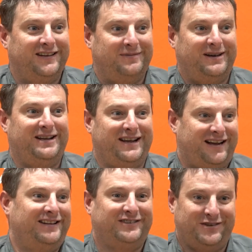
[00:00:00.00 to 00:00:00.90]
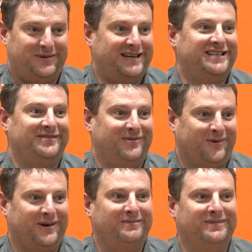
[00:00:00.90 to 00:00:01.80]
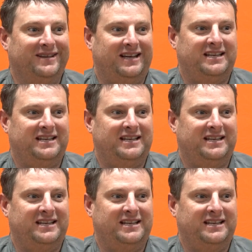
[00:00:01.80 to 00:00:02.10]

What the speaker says: I mean, it's too easy for him.